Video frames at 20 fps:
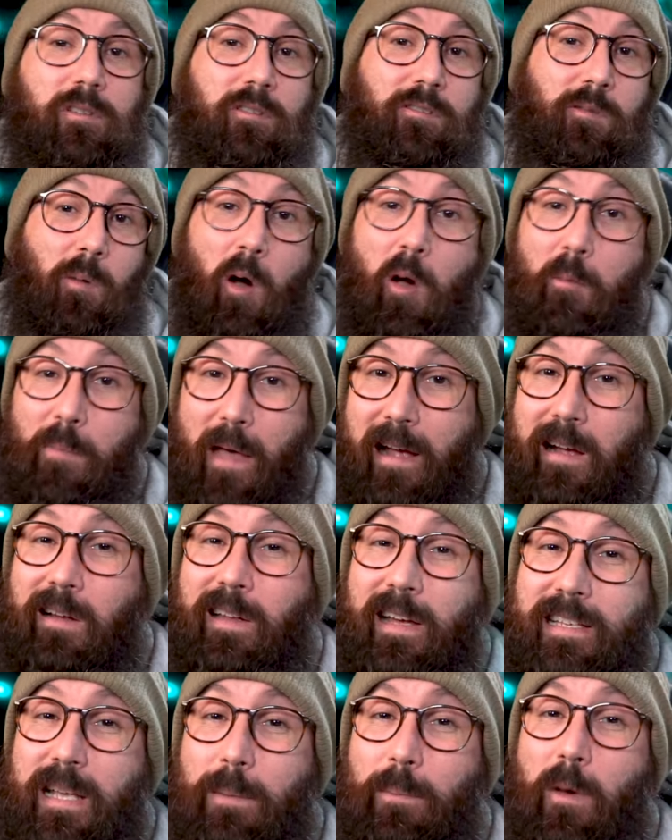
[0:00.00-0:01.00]
So I hope that
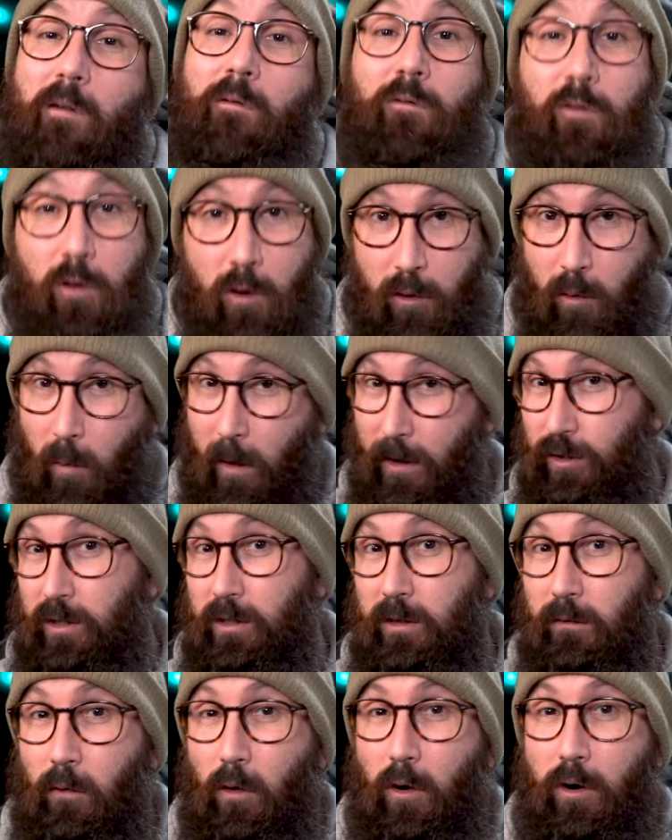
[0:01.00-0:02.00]
clears up a few
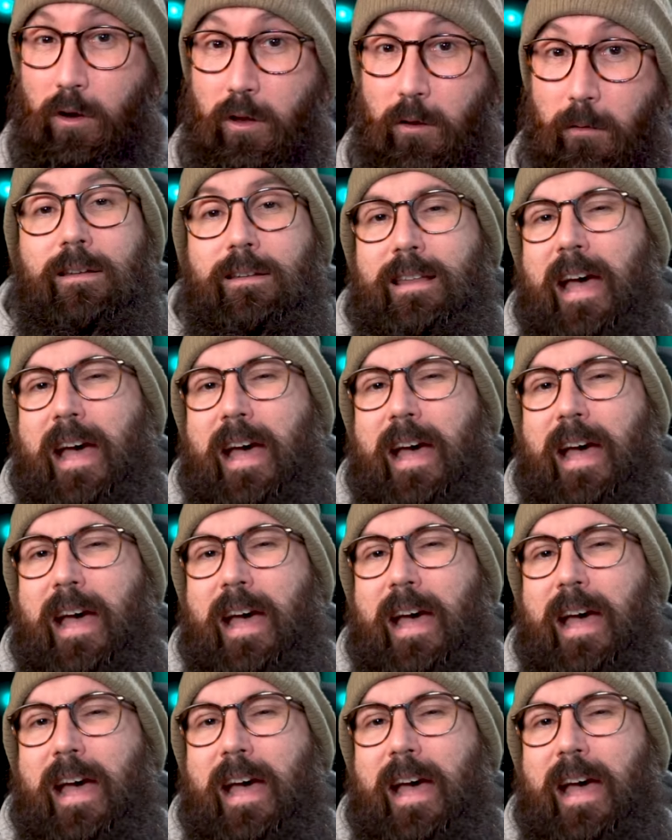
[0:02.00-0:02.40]
questions for you.